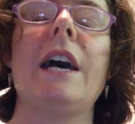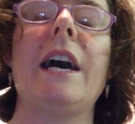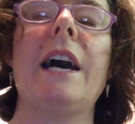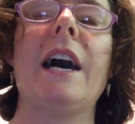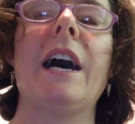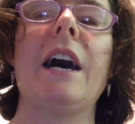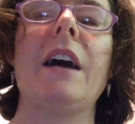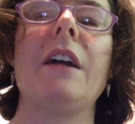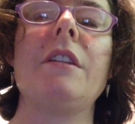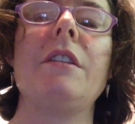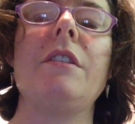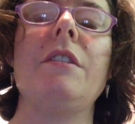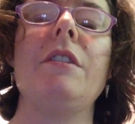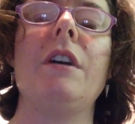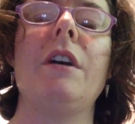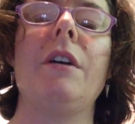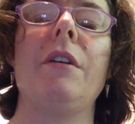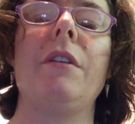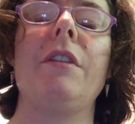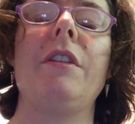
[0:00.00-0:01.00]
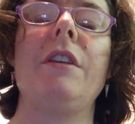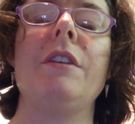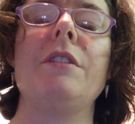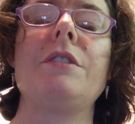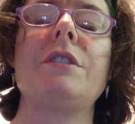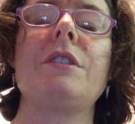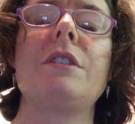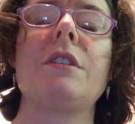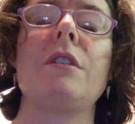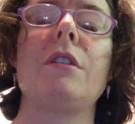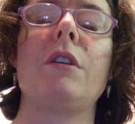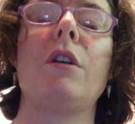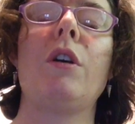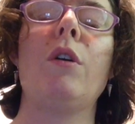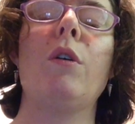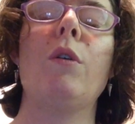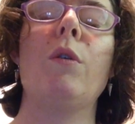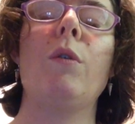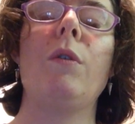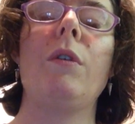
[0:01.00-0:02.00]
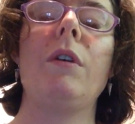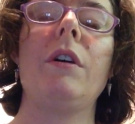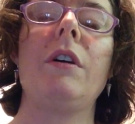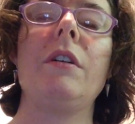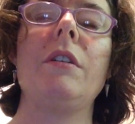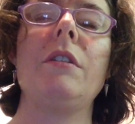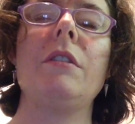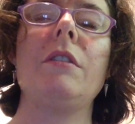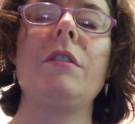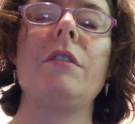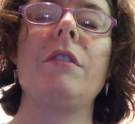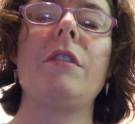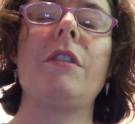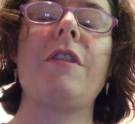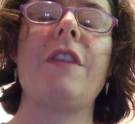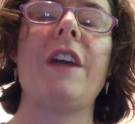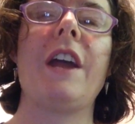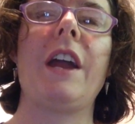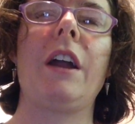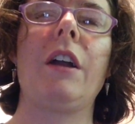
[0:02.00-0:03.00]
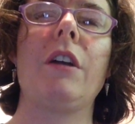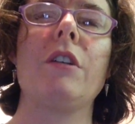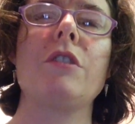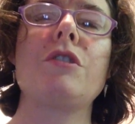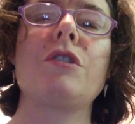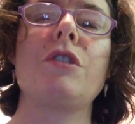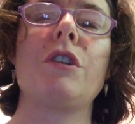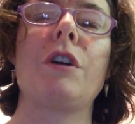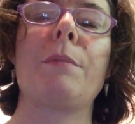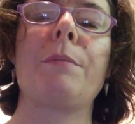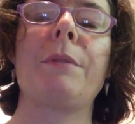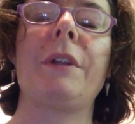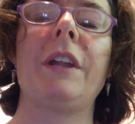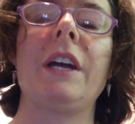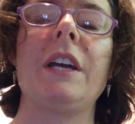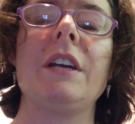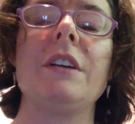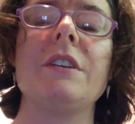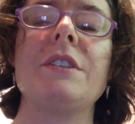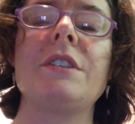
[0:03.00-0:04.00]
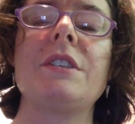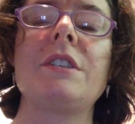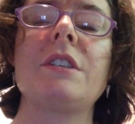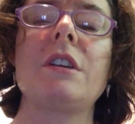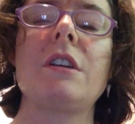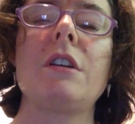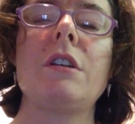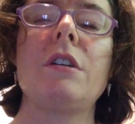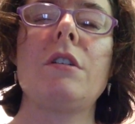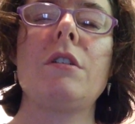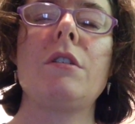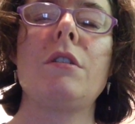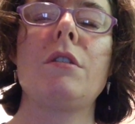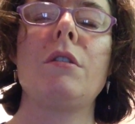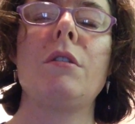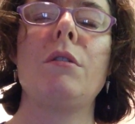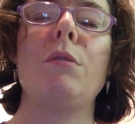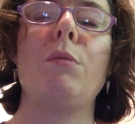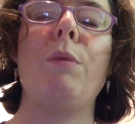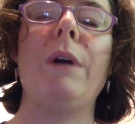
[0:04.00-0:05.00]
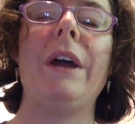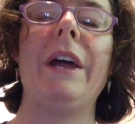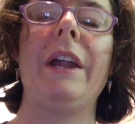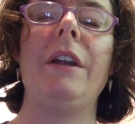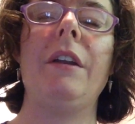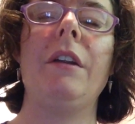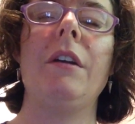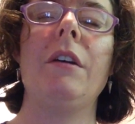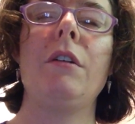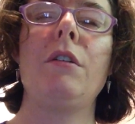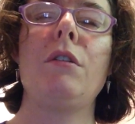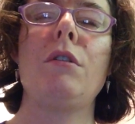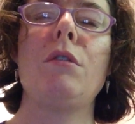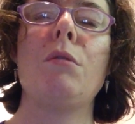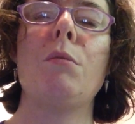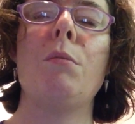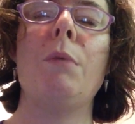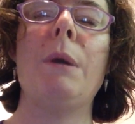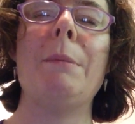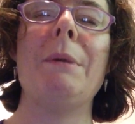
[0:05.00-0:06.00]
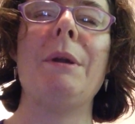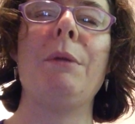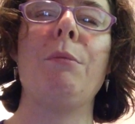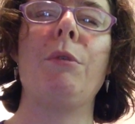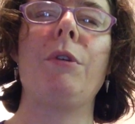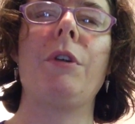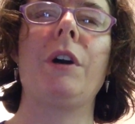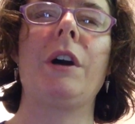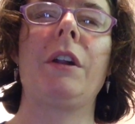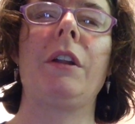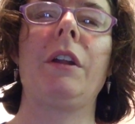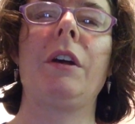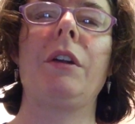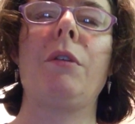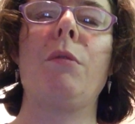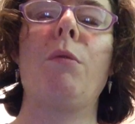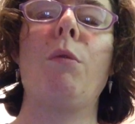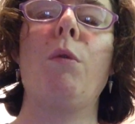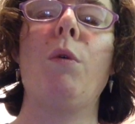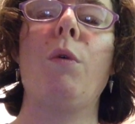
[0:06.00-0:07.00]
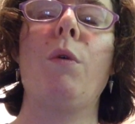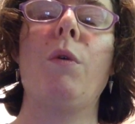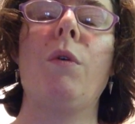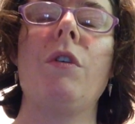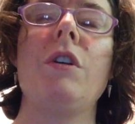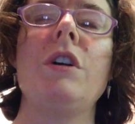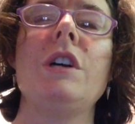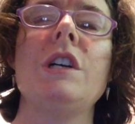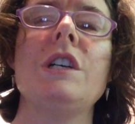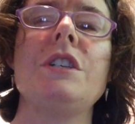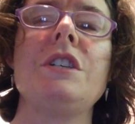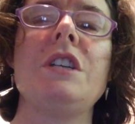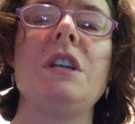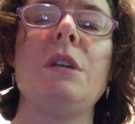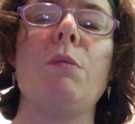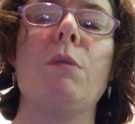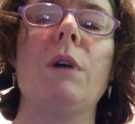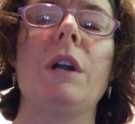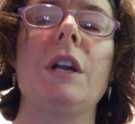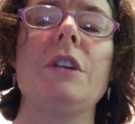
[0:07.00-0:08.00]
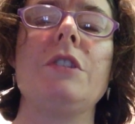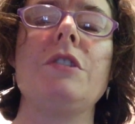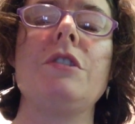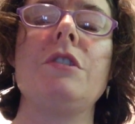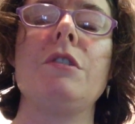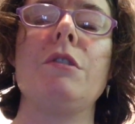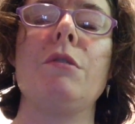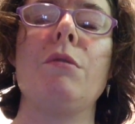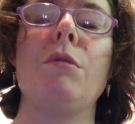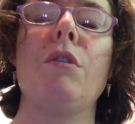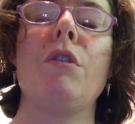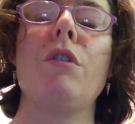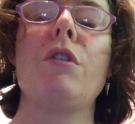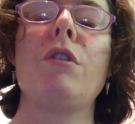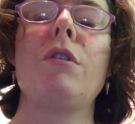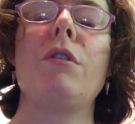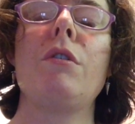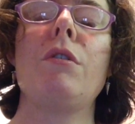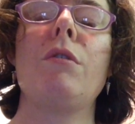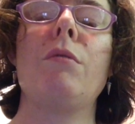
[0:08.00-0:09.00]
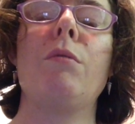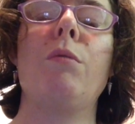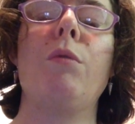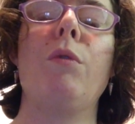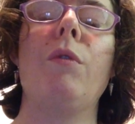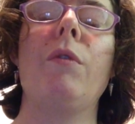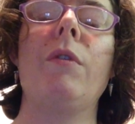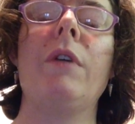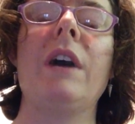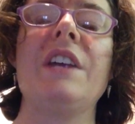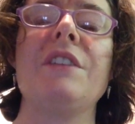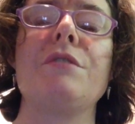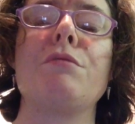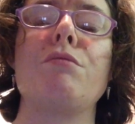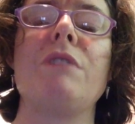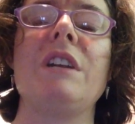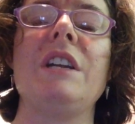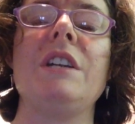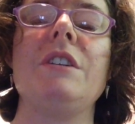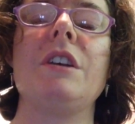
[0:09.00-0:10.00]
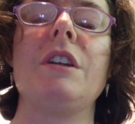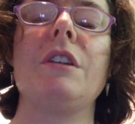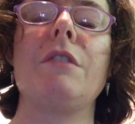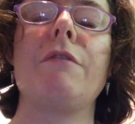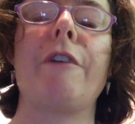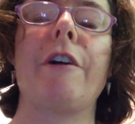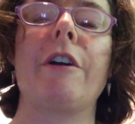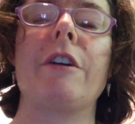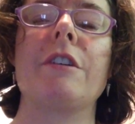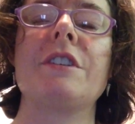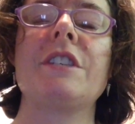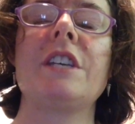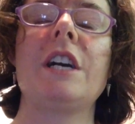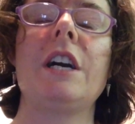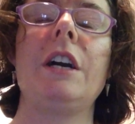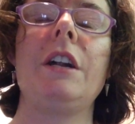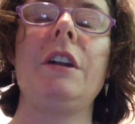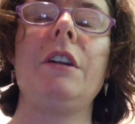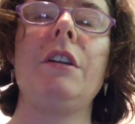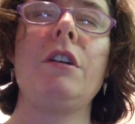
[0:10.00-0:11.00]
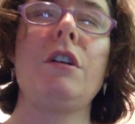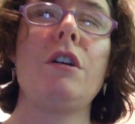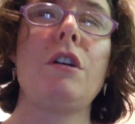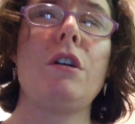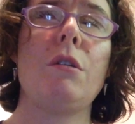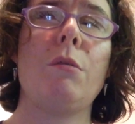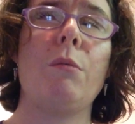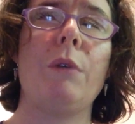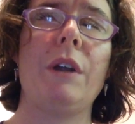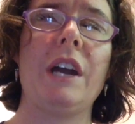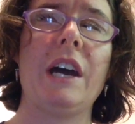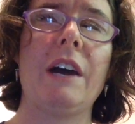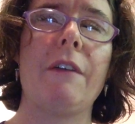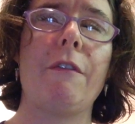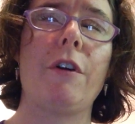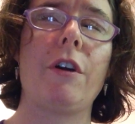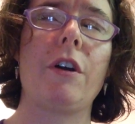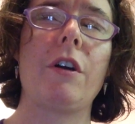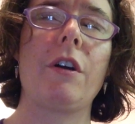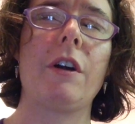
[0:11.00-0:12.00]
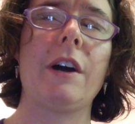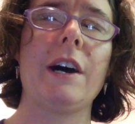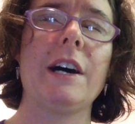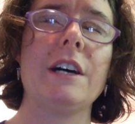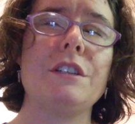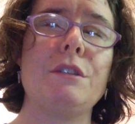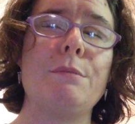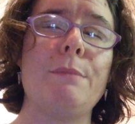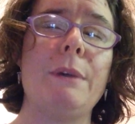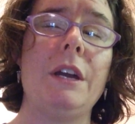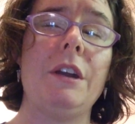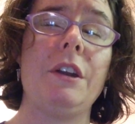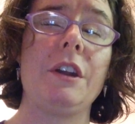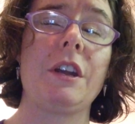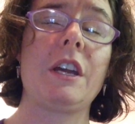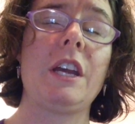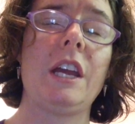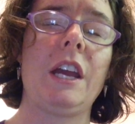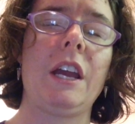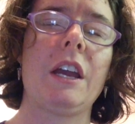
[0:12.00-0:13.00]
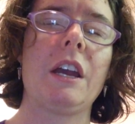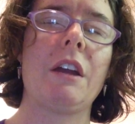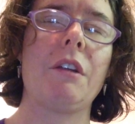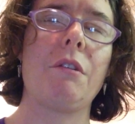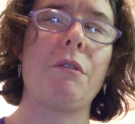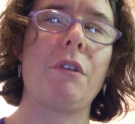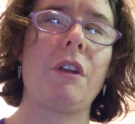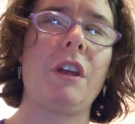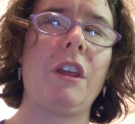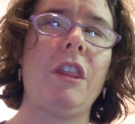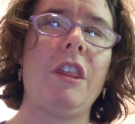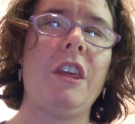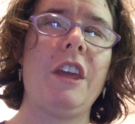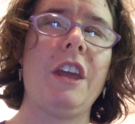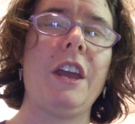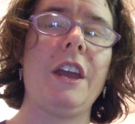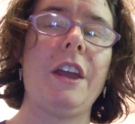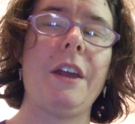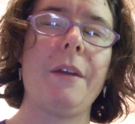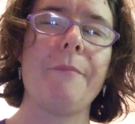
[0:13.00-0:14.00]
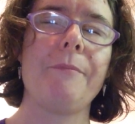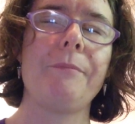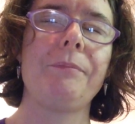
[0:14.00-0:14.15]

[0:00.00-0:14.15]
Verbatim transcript: at uh, this whole thing took place when women were not allowed to rule. She wanted to rule as regent for her son whenever her husband, King Henry the